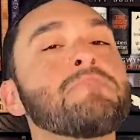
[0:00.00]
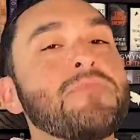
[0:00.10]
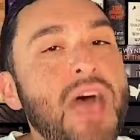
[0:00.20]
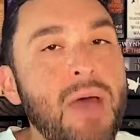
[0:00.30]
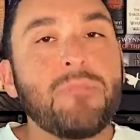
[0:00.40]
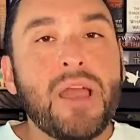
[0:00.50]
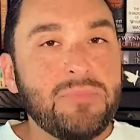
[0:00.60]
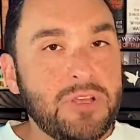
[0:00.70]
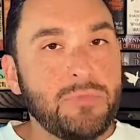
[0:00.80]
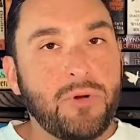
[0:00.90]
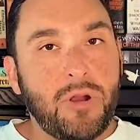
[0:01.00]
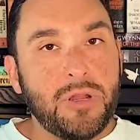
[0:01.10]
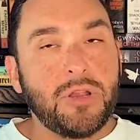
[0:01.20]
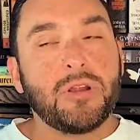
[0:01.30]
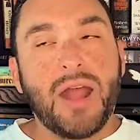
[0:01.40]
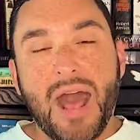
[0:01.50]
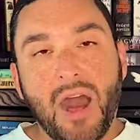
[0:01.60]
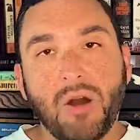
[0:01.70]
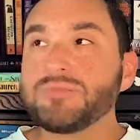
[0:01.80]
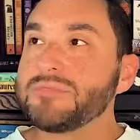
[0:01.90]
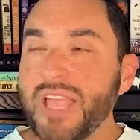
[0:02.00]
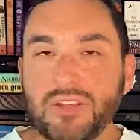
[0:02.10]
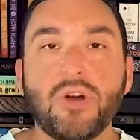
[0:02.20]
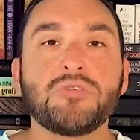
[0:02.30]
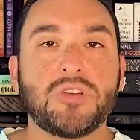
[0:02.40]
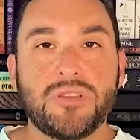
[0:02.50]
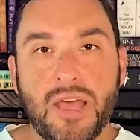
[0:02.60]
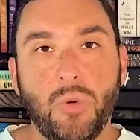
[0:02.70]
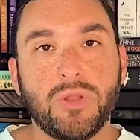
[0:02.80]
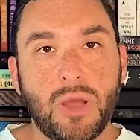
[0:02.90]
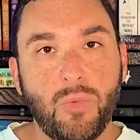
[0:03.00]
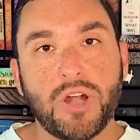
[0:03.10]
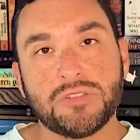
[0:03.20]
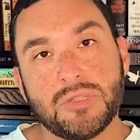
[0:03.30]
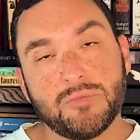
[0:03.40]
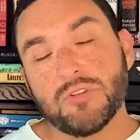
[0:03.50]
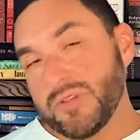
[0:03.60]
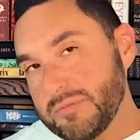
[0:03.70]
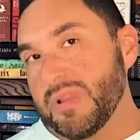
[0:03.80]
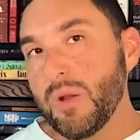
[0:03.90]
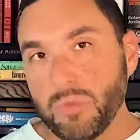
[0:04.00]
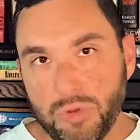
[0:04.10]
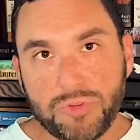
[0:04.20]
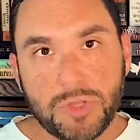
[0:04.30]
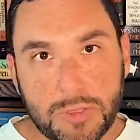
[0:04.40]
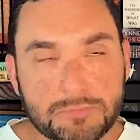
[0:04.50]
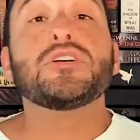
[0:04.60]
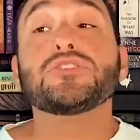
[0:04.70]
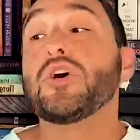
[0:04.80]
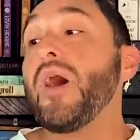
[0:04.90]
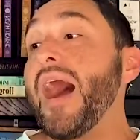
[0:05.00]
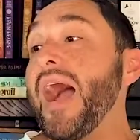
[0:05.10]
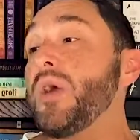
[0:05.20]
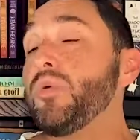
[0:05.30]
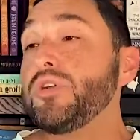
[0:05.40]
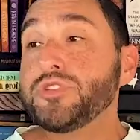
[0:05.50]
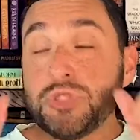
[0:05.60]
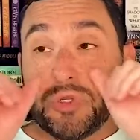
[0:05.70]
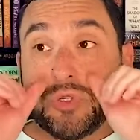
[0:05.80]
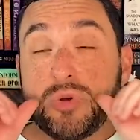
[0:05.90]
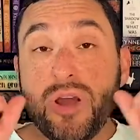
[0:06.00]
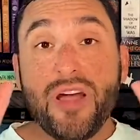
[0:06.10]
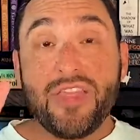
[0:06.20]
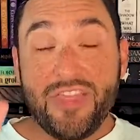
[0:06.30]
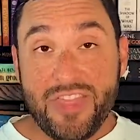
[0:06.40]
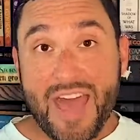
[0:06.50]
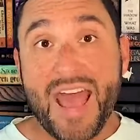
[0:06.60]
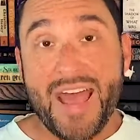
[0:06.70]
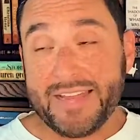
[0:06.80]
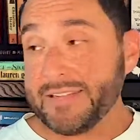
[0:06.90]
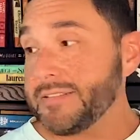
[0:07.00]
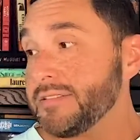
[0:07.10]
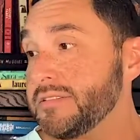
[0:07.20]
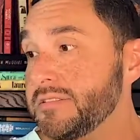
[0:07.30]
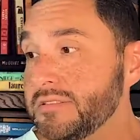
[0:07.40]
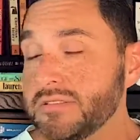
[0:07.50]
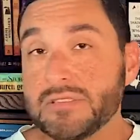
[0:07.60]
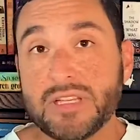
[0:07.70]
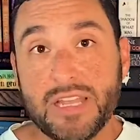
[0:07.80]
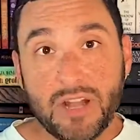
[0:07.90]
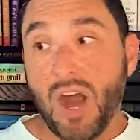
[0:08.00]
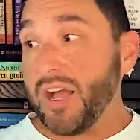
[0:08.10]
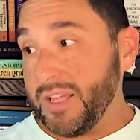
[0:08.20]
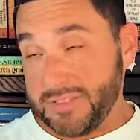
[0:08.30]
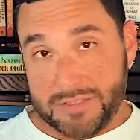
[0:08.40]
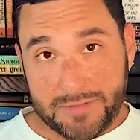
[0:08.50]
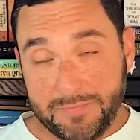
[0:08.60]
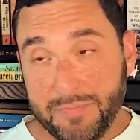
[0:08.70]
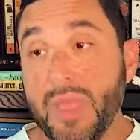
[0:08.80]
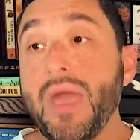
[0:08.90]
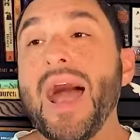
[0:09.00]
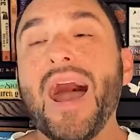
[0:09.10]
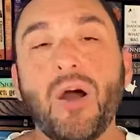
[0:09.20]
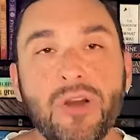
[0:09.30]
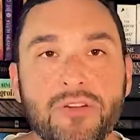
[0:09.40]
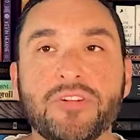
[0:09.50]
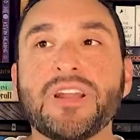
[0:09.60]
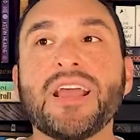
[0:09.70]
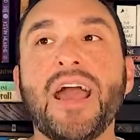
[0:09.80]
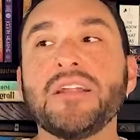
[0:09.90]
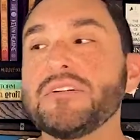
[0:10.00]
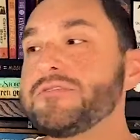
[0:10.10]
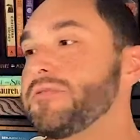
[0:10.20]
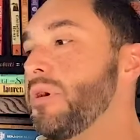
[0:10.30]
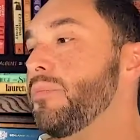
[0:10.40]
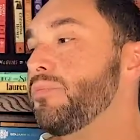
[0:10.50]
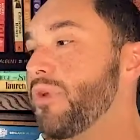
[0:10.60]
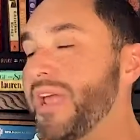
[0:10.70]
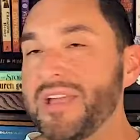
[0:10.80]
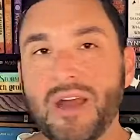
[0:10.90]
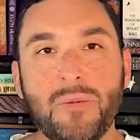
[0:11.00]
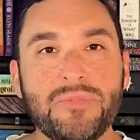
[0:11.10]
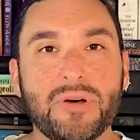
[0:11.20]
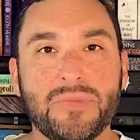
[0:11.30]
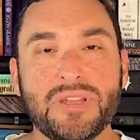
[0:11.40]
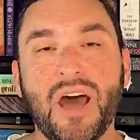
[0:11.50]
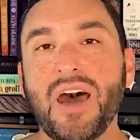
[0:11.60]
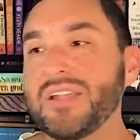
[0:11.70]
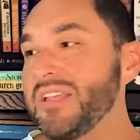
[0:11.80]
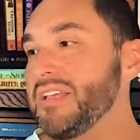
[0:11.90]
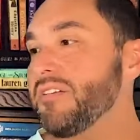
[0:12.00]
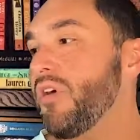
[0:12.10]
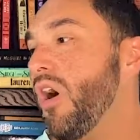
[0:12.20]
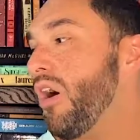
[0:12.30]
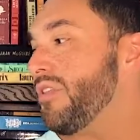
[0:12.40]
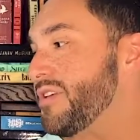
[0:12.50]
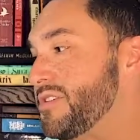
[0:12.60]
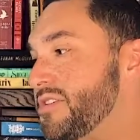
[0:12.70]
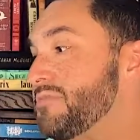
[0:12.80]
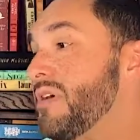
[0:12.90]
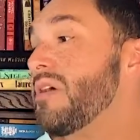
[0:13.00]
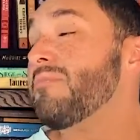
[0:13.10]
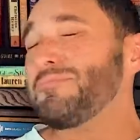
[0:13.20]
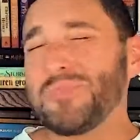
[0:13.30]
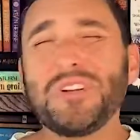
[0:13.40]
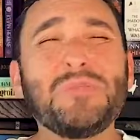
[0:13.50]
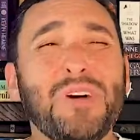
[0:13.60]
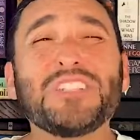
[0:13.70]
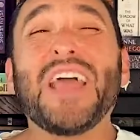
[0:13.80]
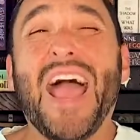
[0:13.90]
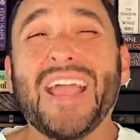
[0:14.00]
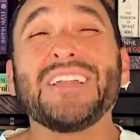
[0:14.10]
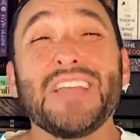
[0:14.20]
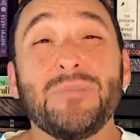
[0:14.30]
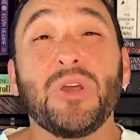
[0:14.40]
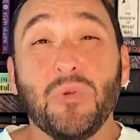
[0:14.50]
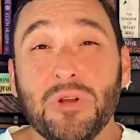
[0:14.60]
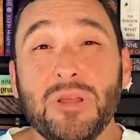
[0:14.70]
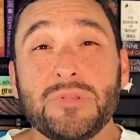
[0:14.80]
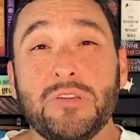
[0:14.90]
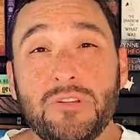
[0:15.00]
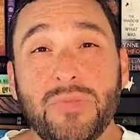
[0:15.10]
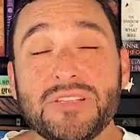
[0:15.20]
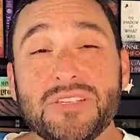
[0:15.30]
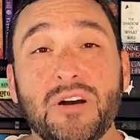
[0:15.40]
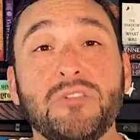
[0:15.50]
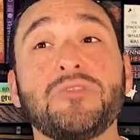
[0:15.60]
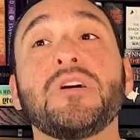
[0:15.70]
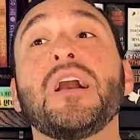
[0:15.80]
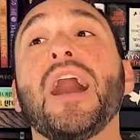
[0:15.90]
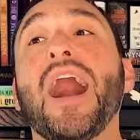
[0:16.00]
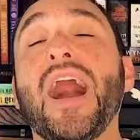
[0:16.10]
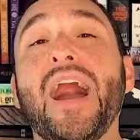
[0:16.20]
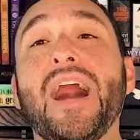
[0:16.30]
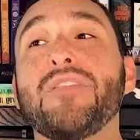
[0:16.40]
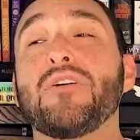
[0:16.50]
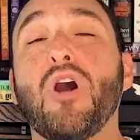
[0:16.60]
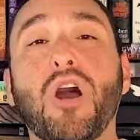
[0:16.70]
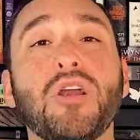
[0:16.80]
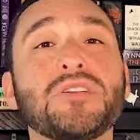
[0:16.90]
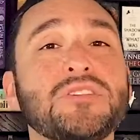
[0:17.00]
That might play a part here. I'll take notes on that while I'm watching the movie, and we'll see. So I will do that in August. However, to kind of break up the monotony of all this pretty much academic work I'm giving myself, there are